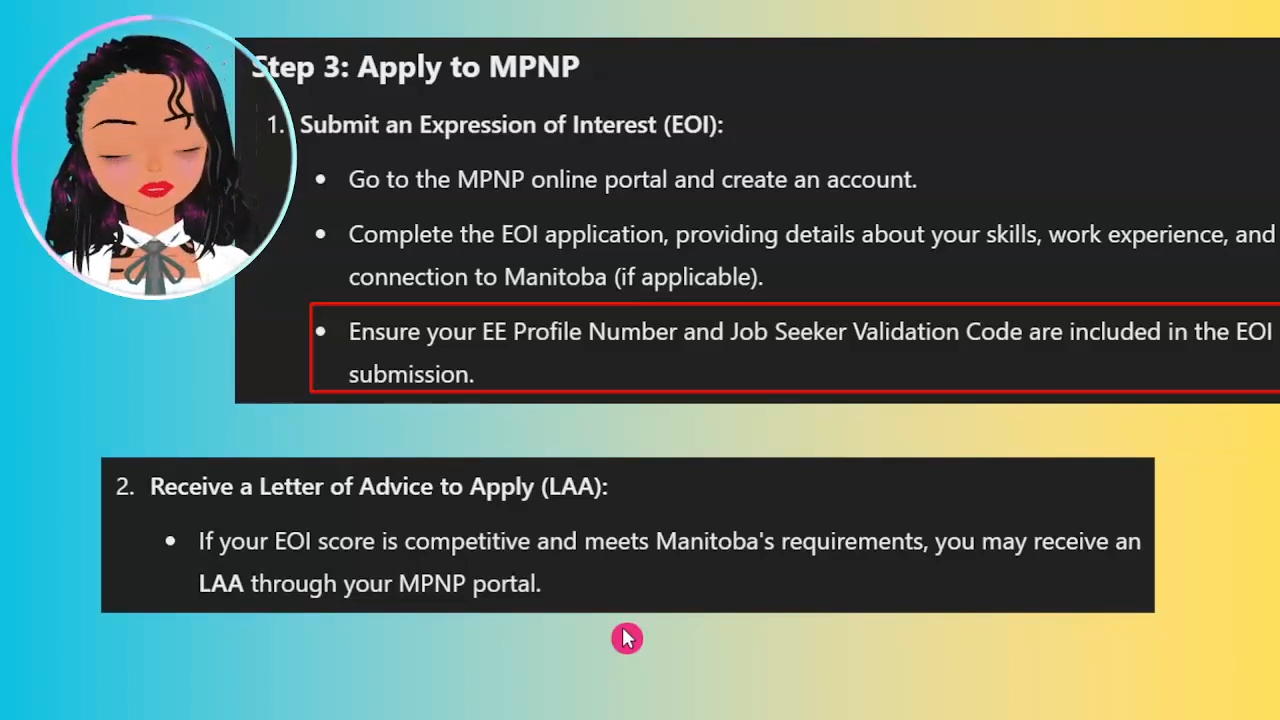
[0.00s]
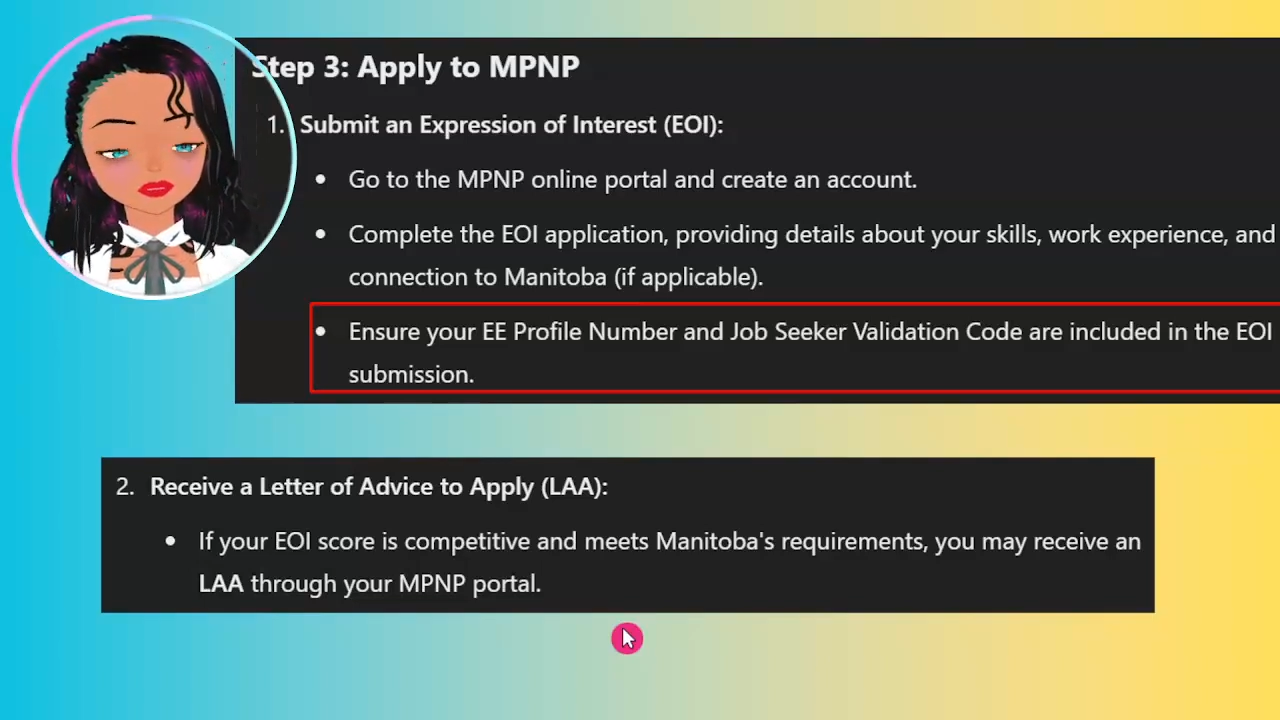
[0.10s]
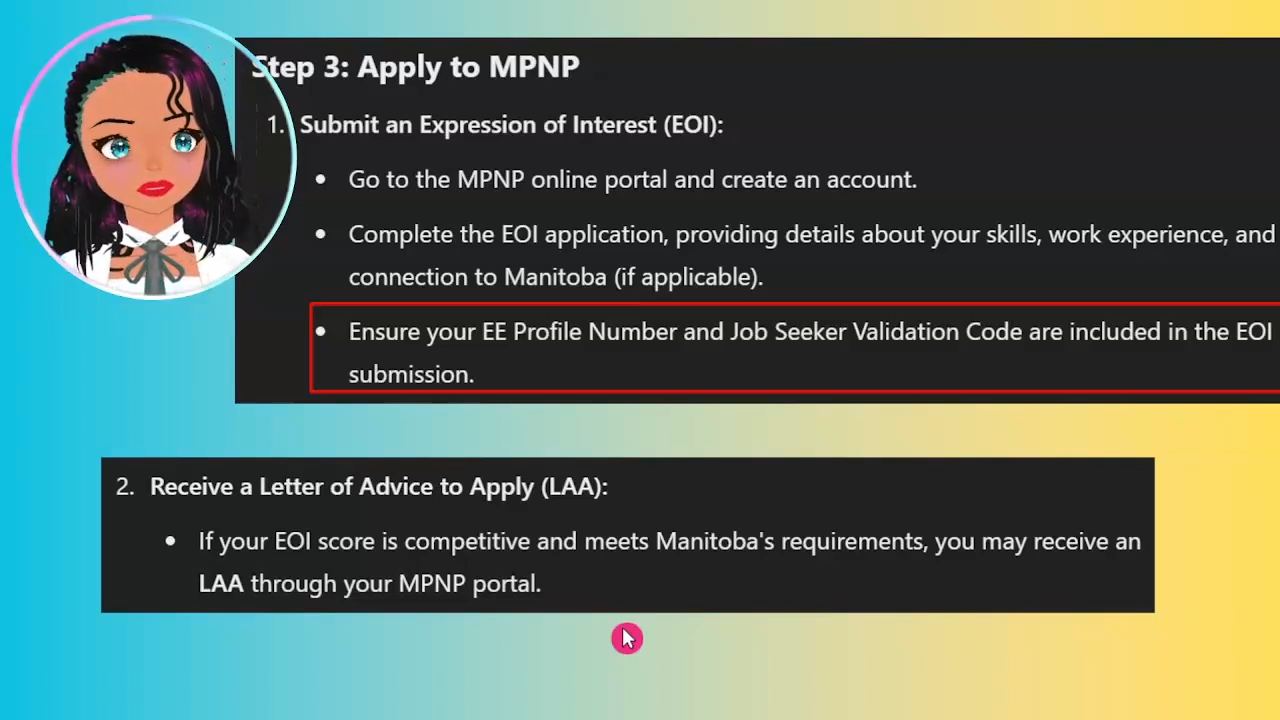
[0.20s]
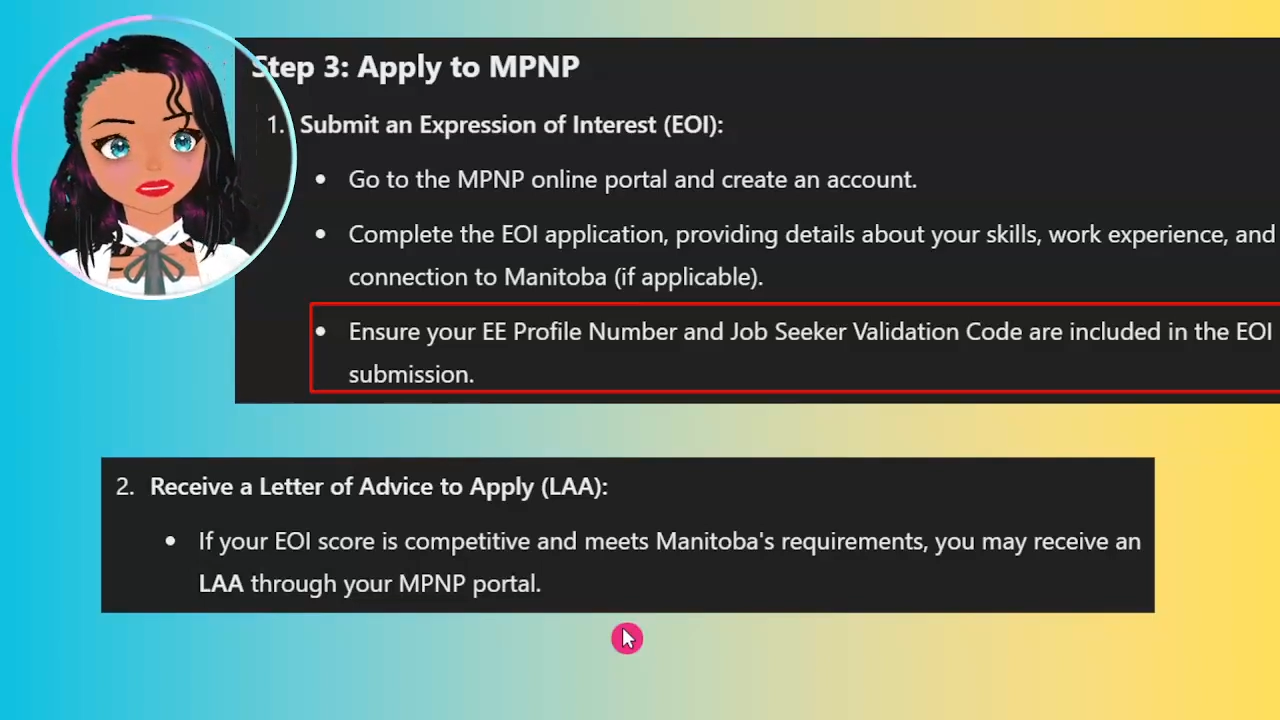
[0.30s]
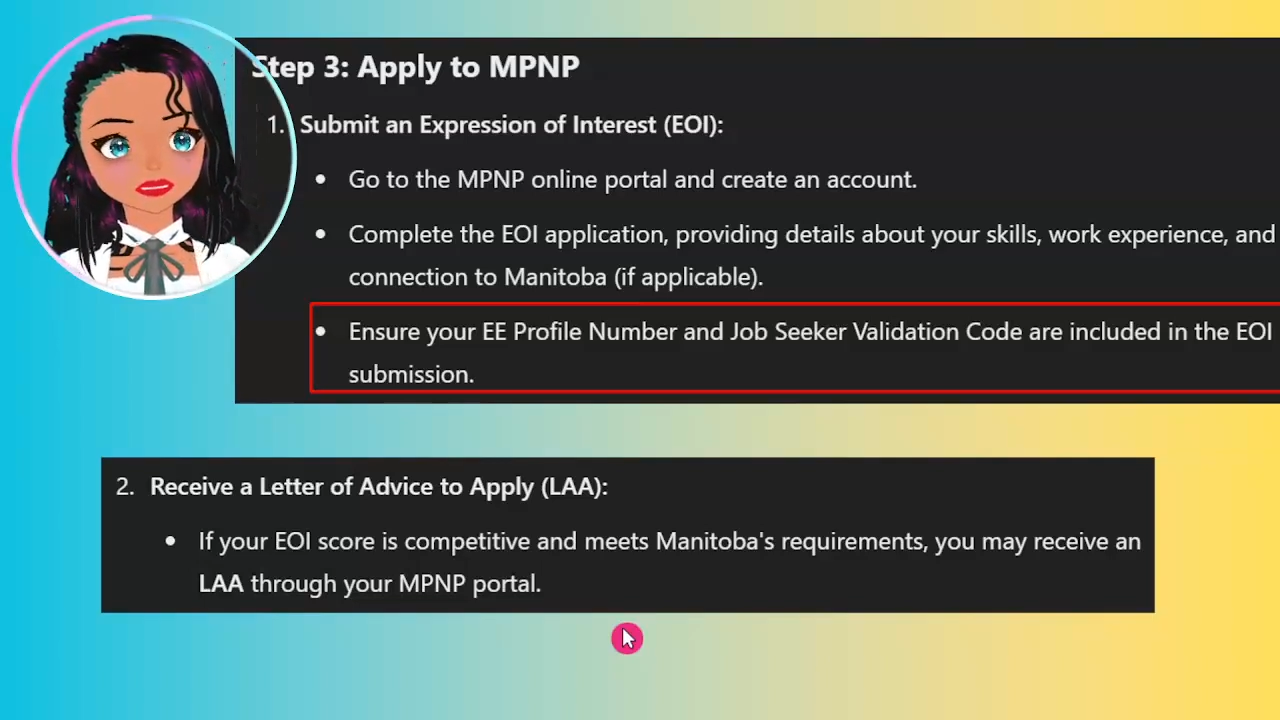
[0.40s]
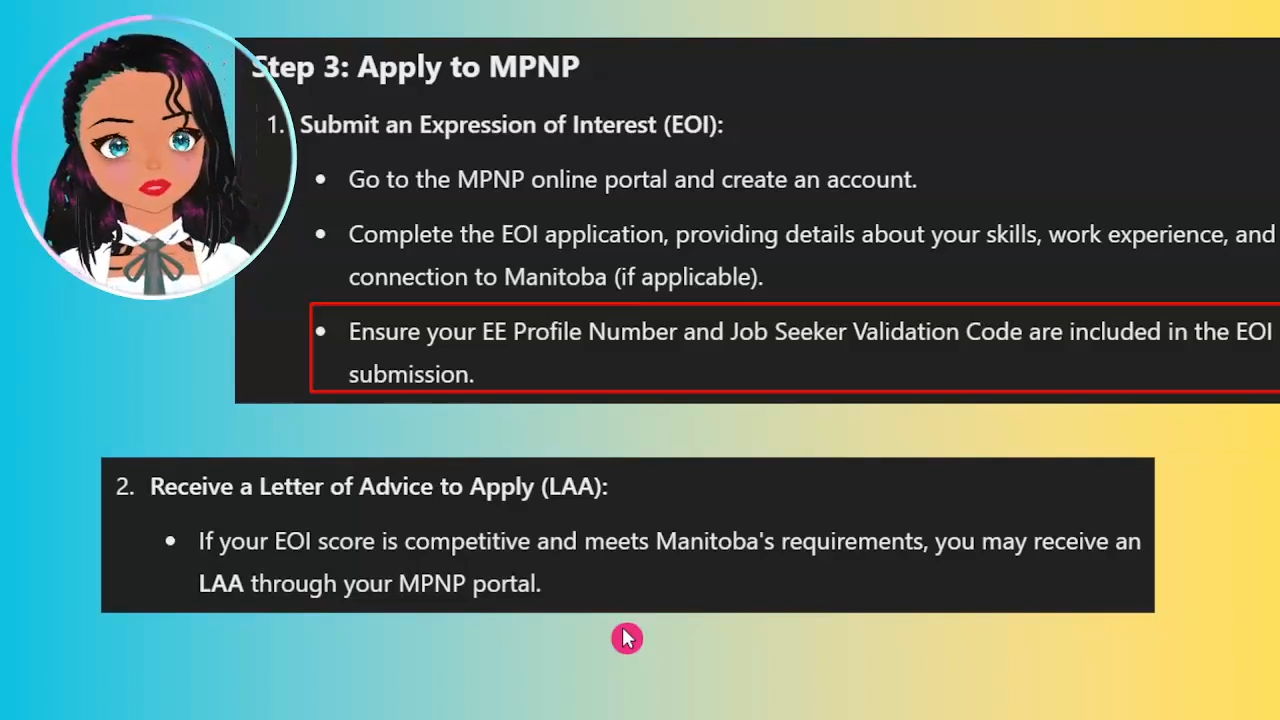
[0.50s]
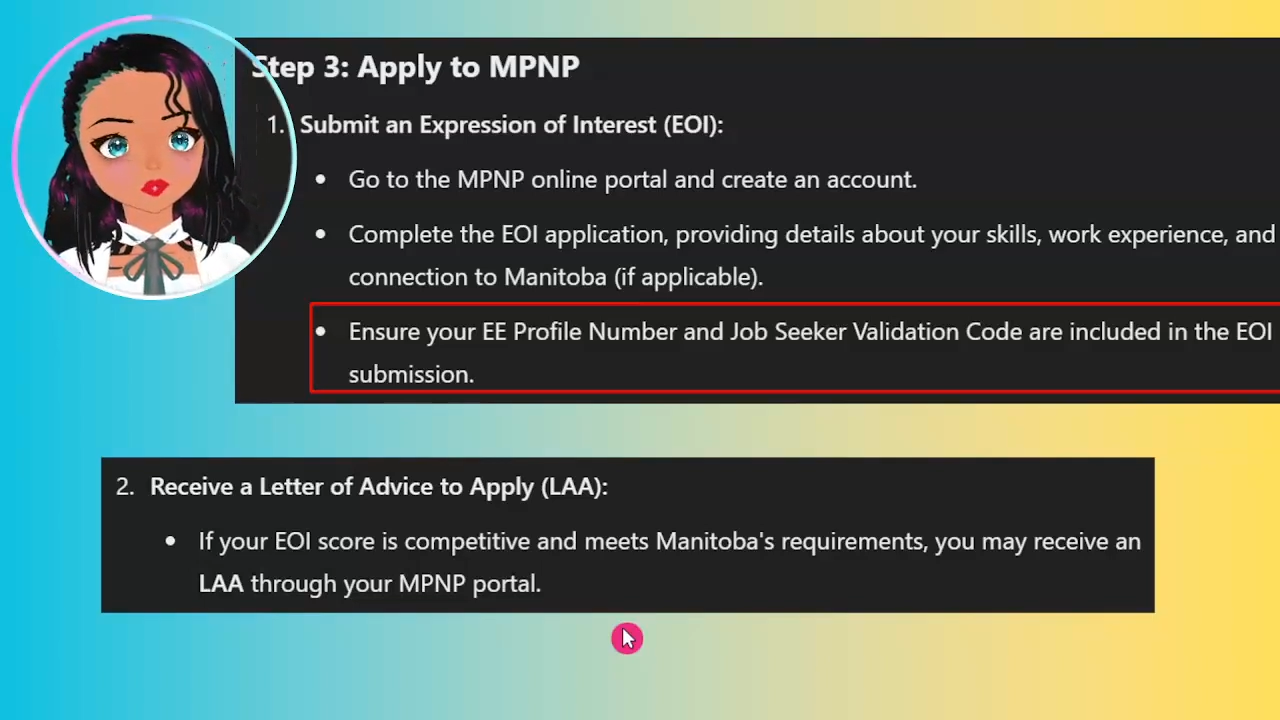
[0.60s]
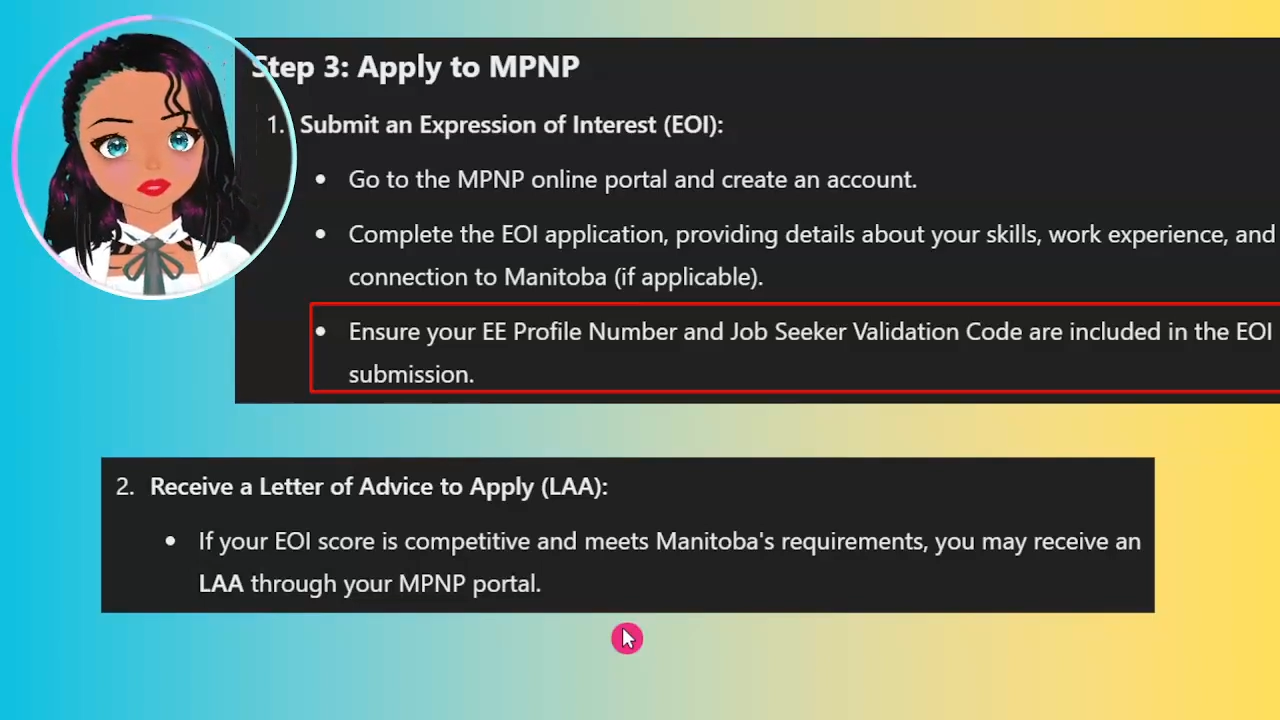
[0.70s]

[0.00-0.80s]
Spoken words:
then you have